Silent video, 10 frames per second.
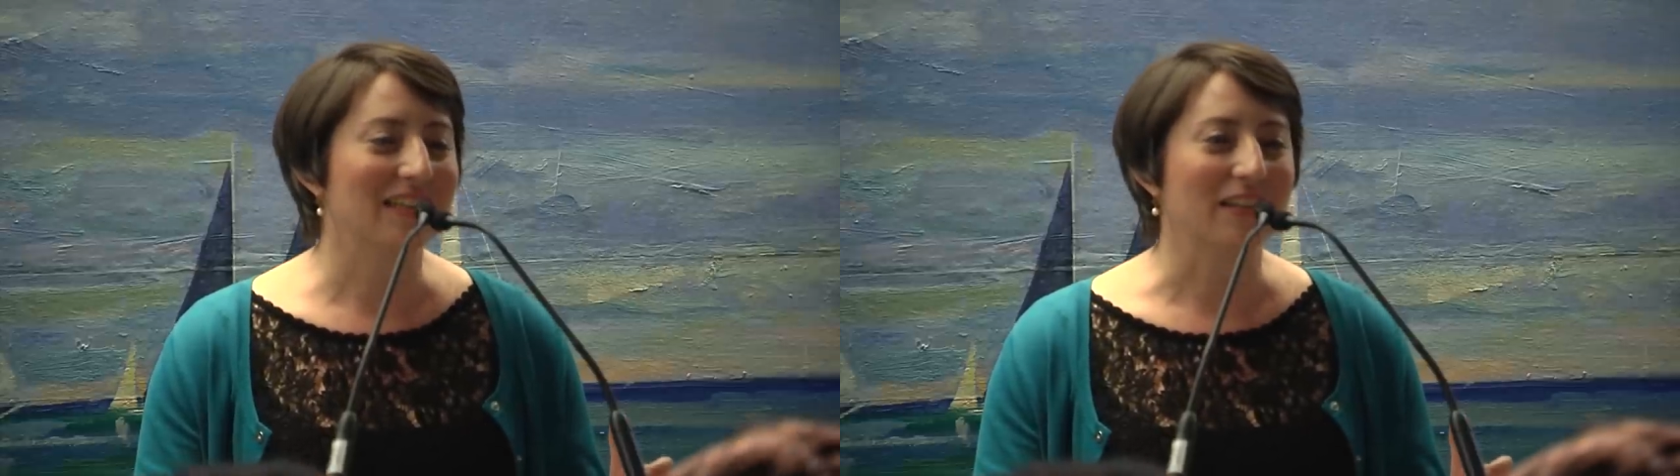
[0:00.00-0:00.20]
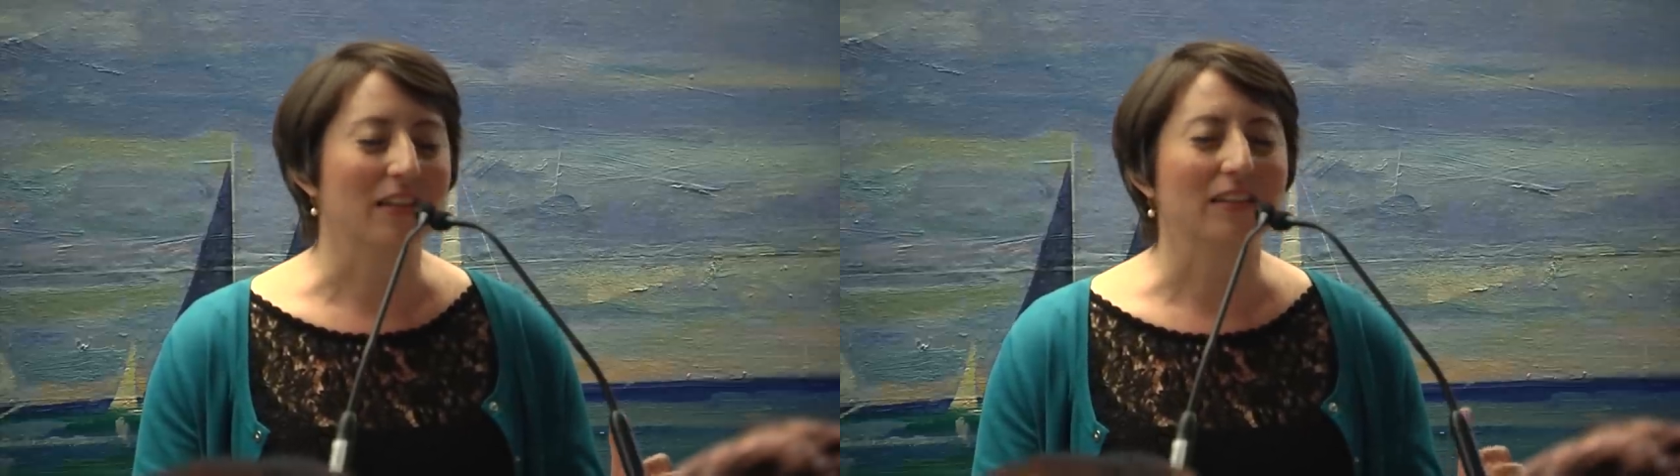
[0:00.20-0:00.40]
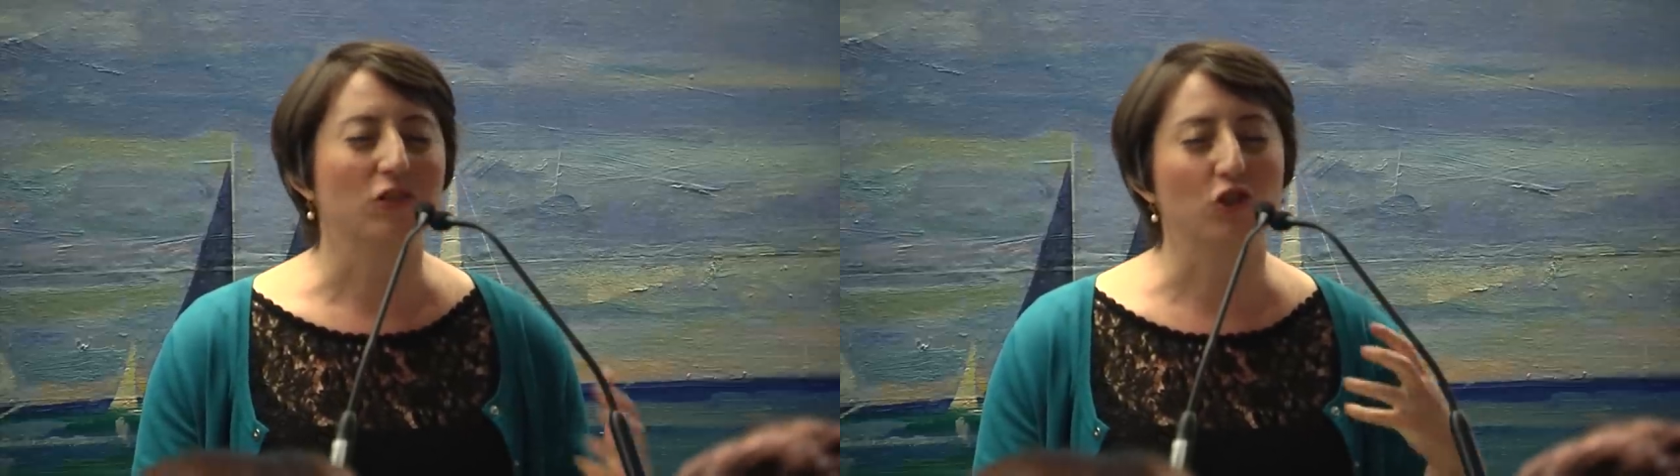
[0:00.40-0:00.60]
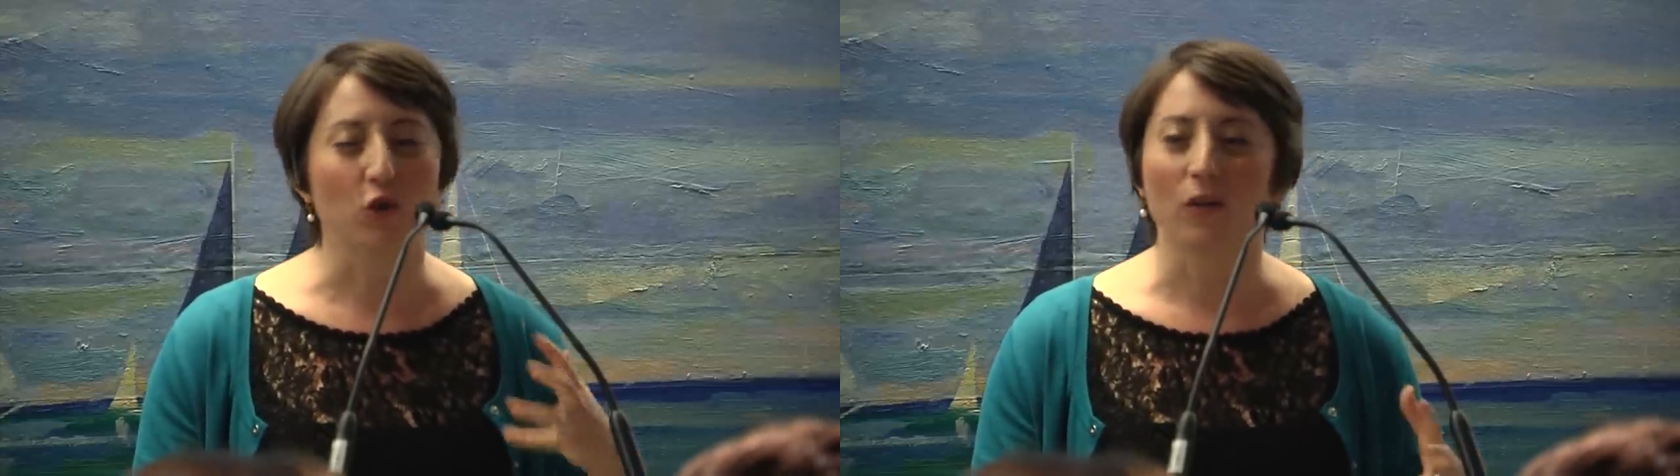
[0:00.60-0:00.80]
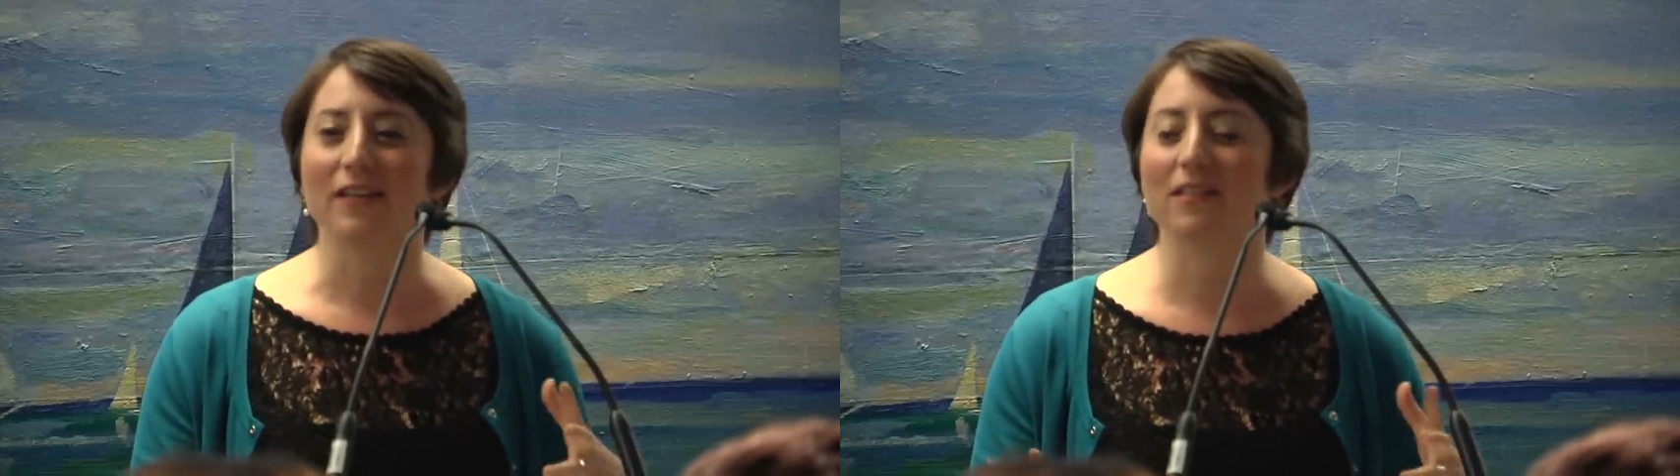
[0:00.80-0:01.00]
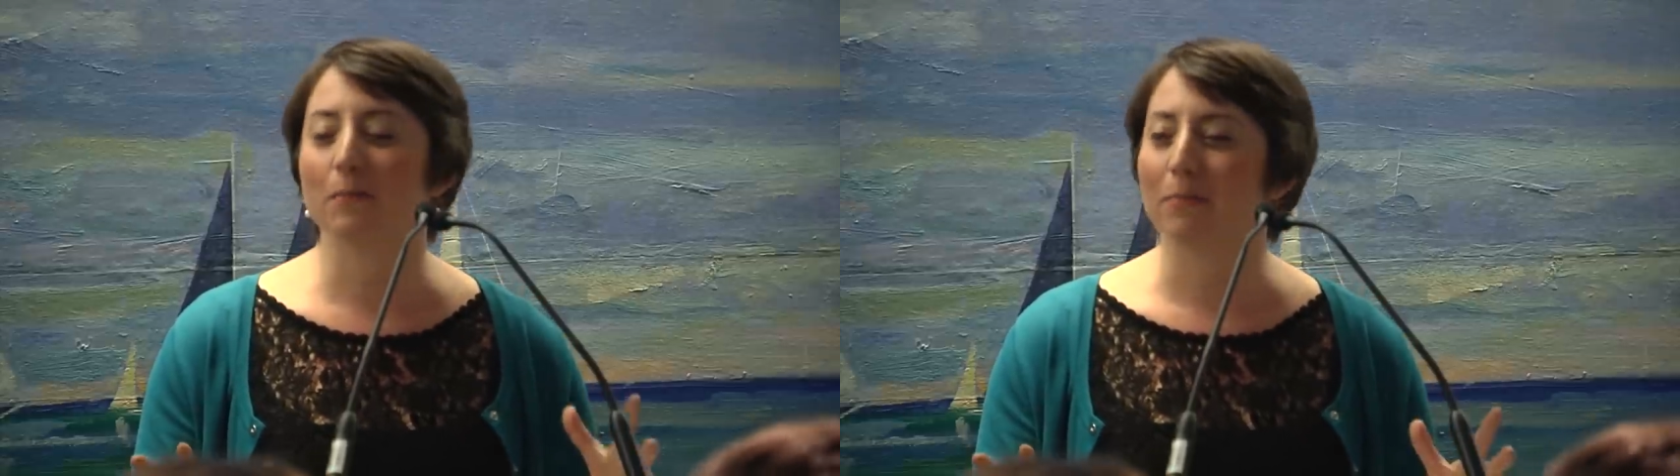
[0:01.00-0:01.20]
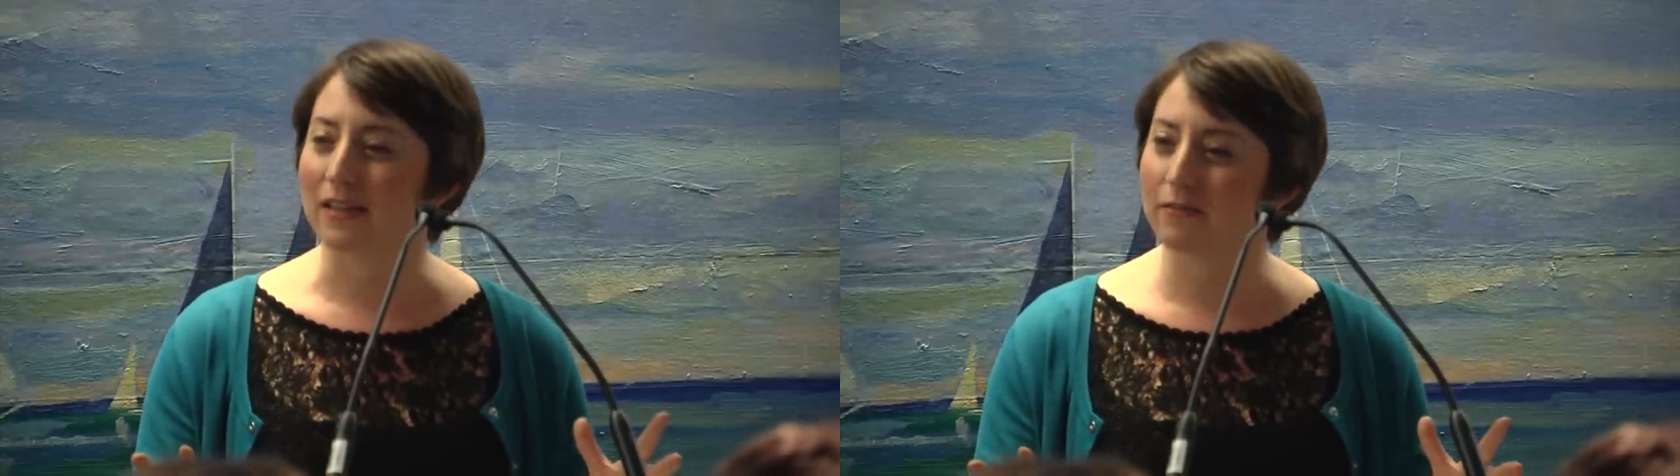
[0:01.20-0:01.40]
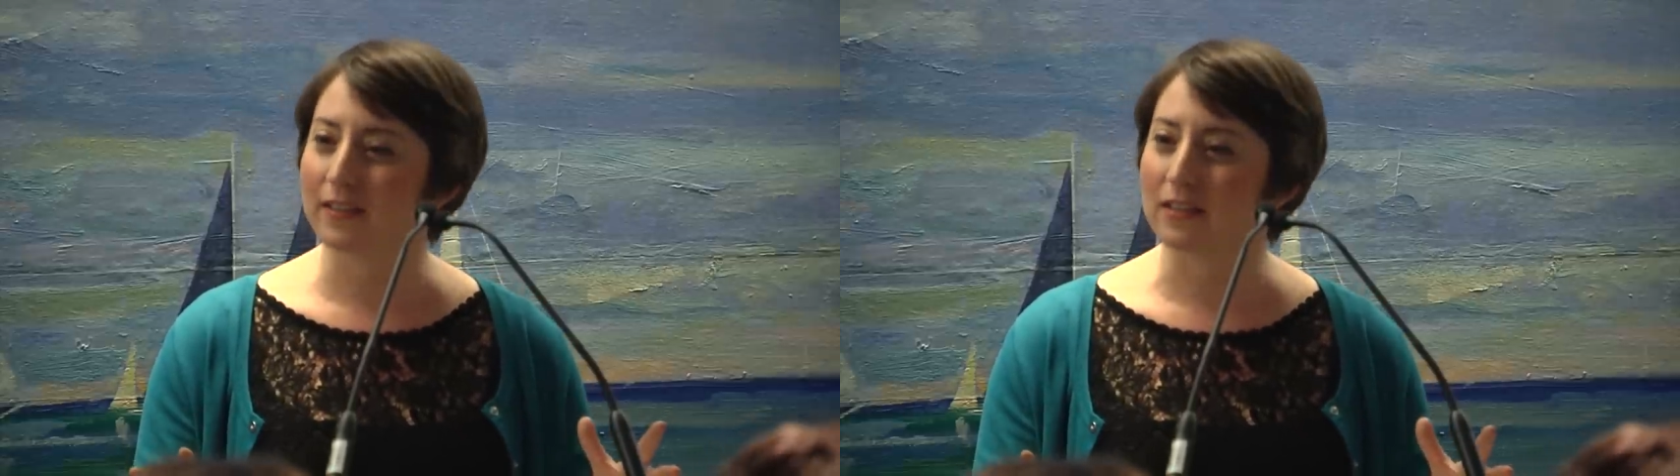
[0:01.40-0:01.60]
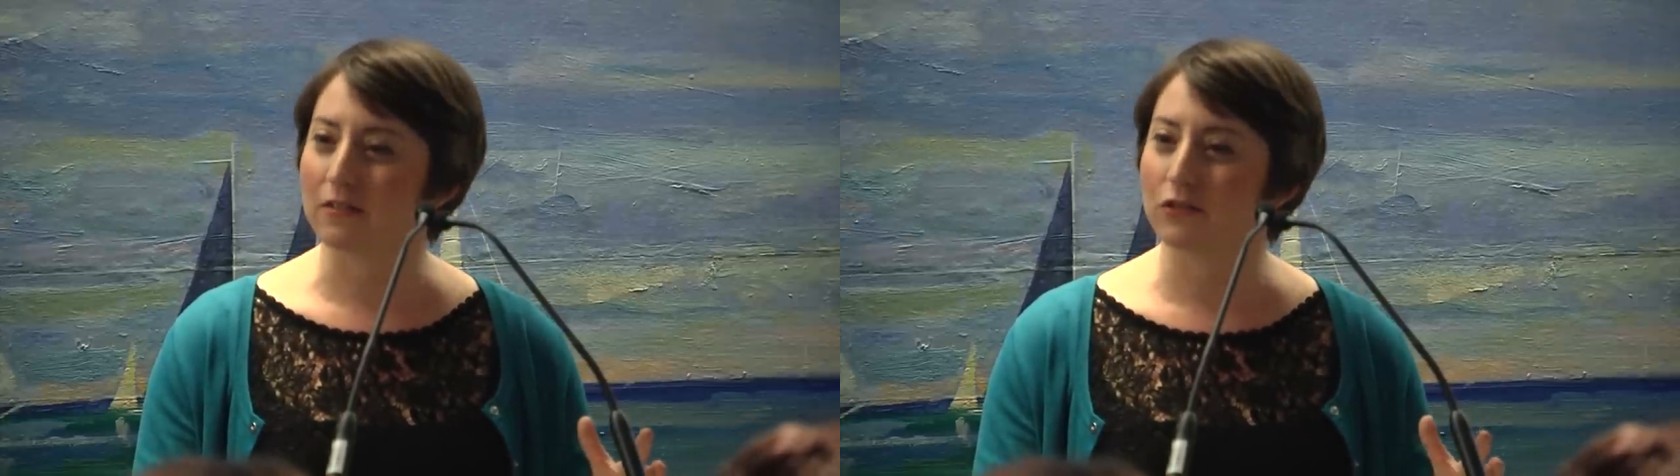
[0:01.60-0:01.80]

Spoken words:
that the joys and the benefits